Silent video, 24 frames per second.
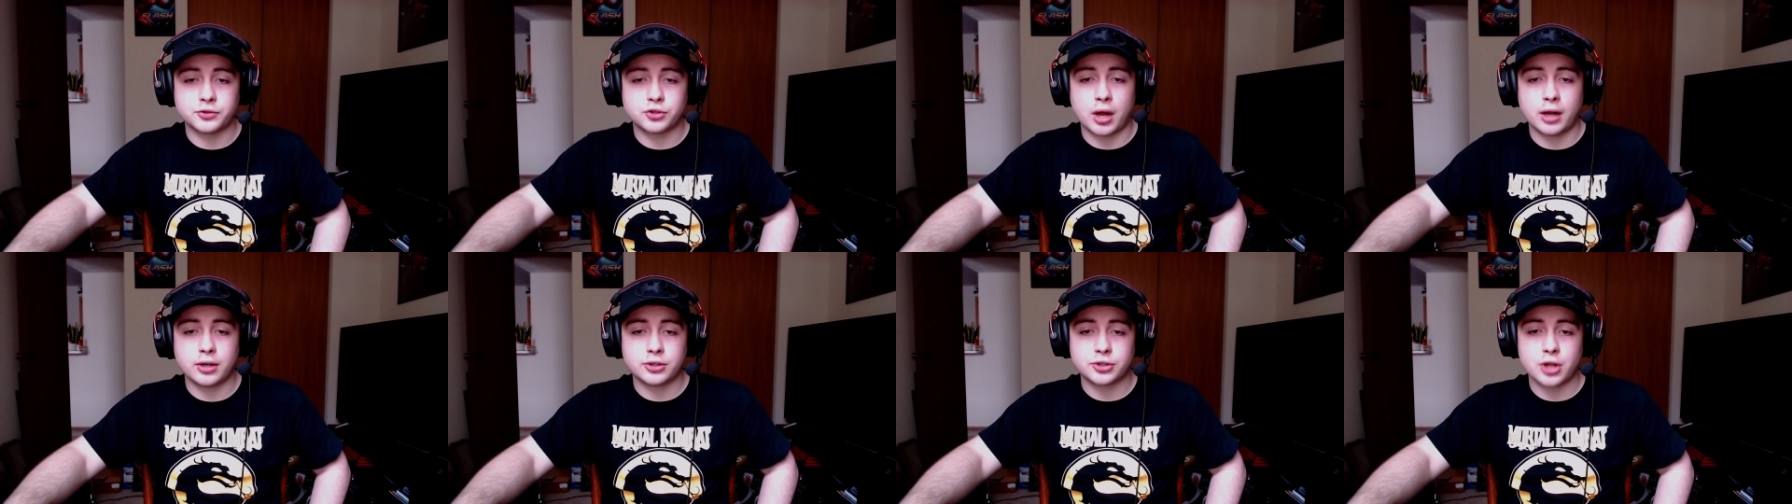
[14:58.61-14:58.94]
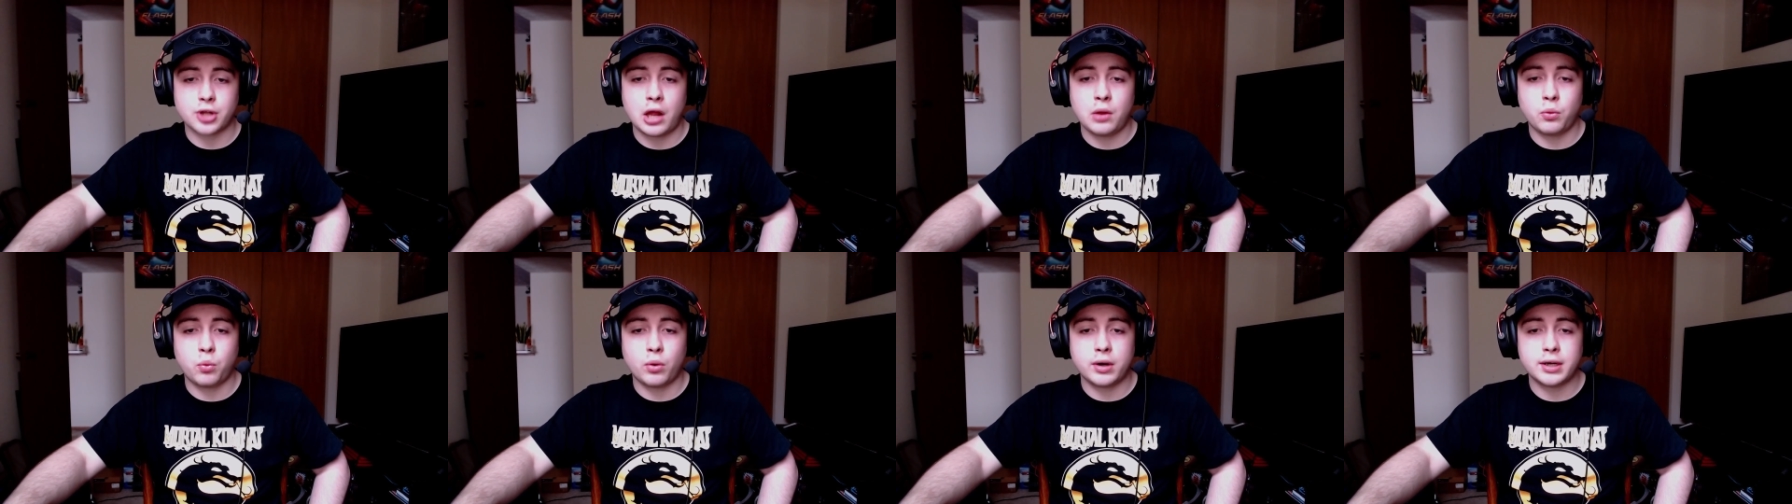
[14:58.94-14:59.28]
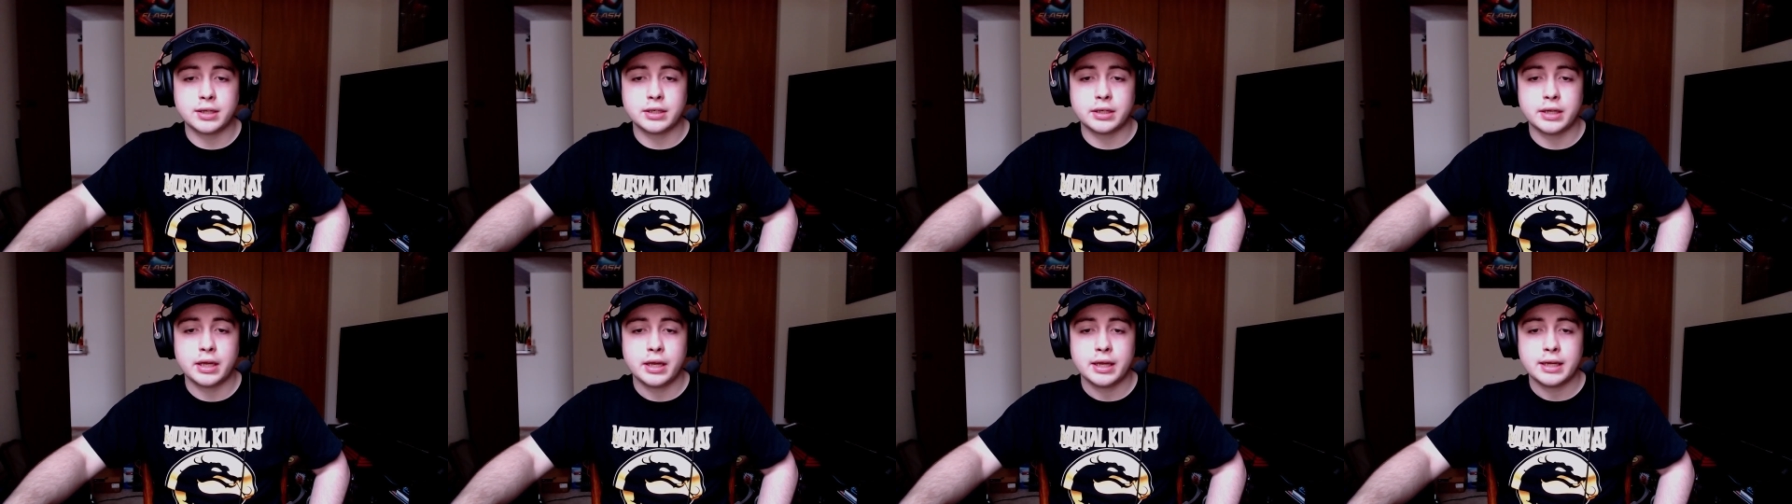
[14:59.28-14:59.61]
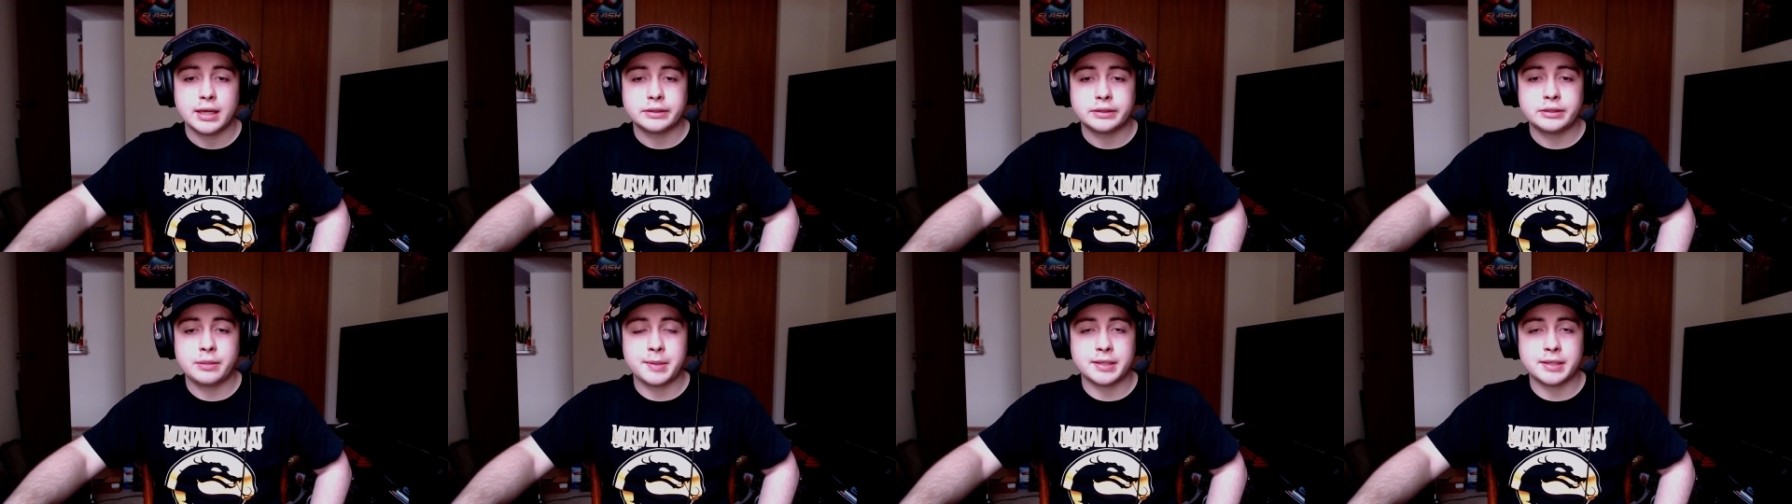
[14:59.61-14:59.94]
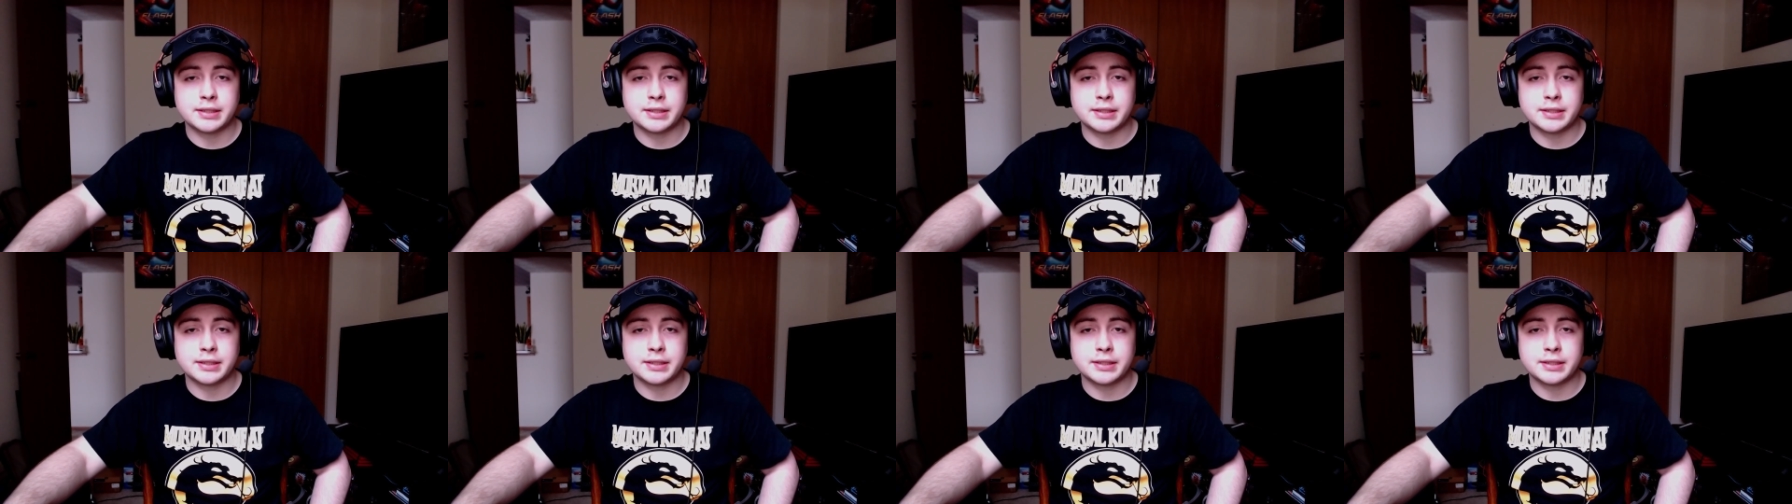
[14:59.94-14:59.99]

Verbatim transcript: I just I want it to be